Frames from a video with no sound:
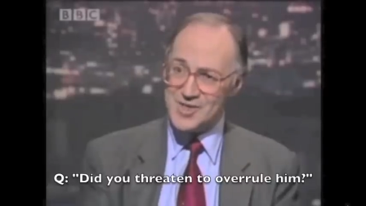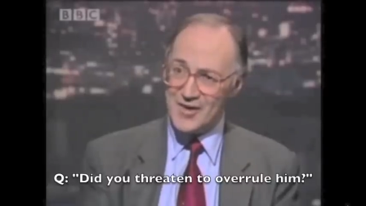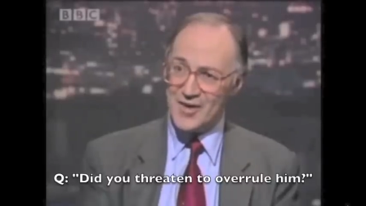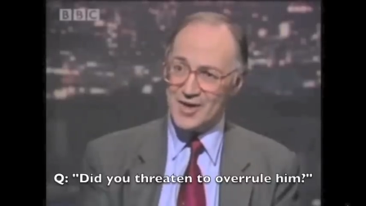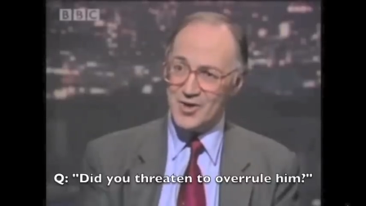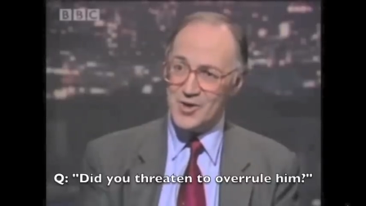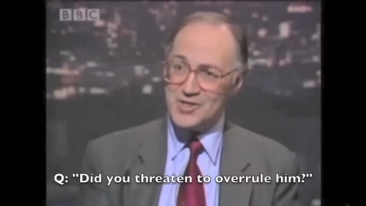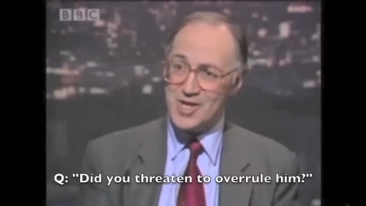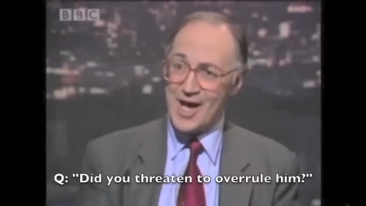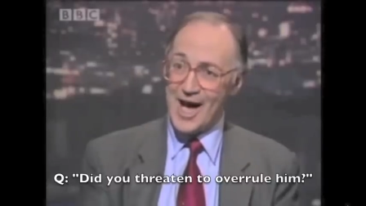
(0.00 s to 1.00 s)
Derek
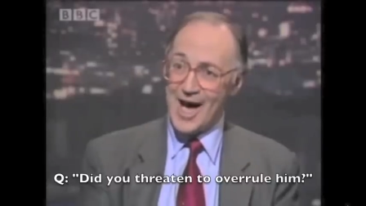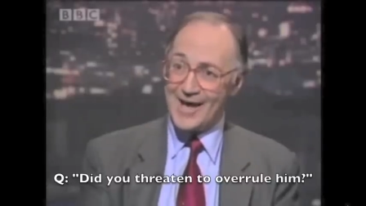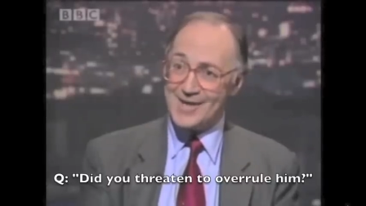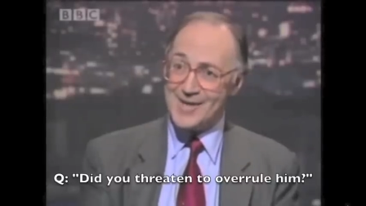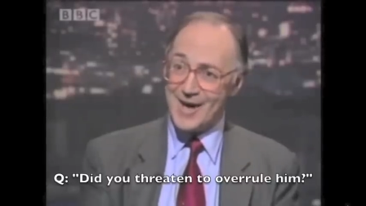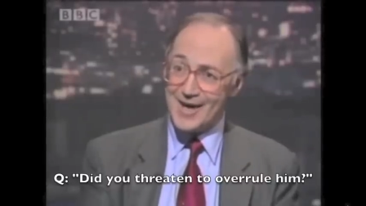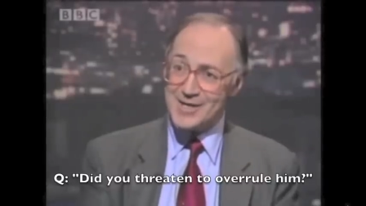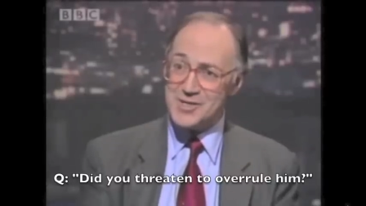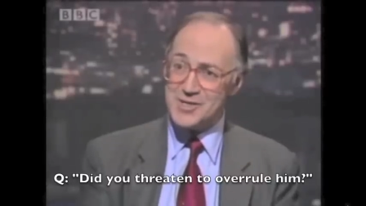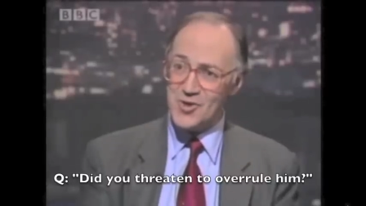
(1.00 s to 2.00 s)
Lewis, and I
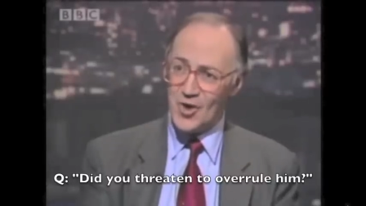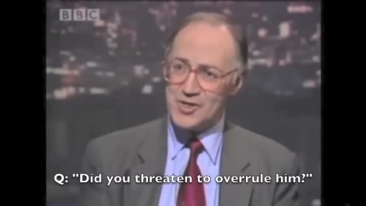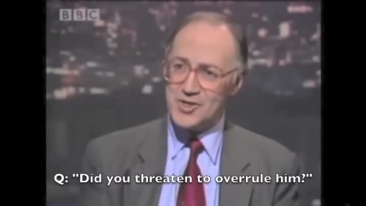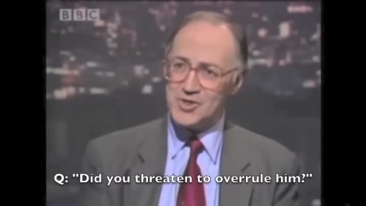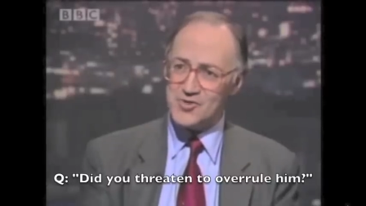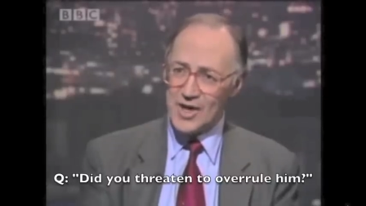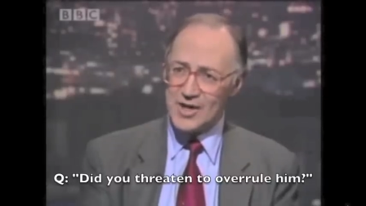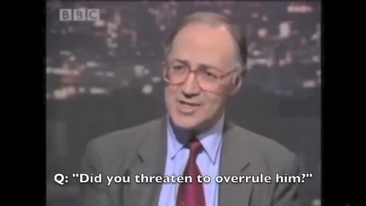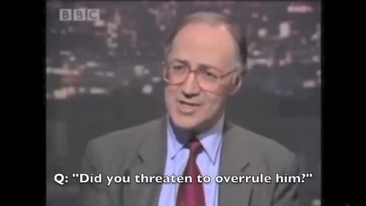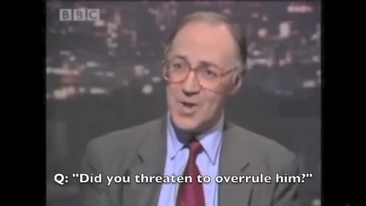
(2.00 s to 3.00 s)
did not
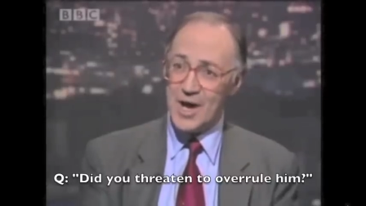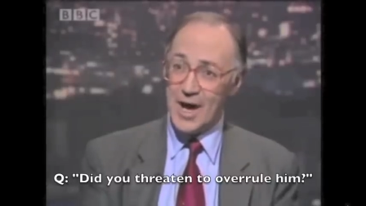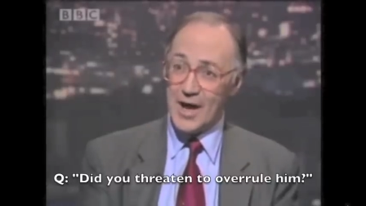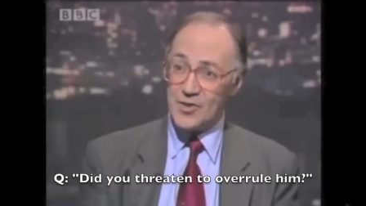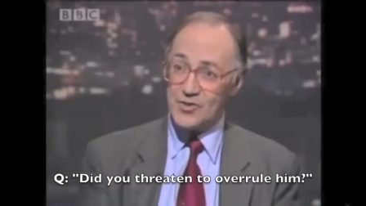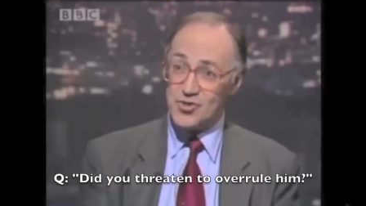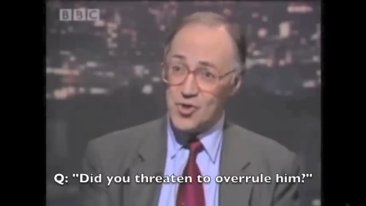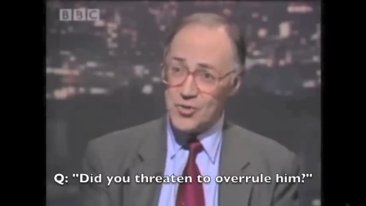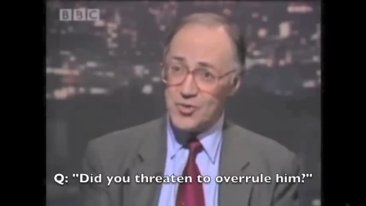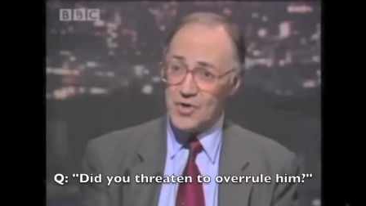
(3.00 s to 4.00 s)
instruct him. And did the
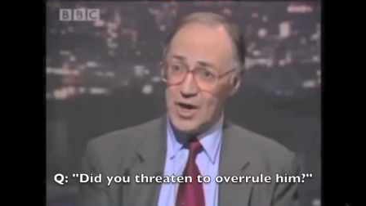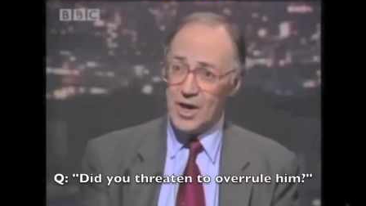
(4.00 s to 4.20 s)
truth of, to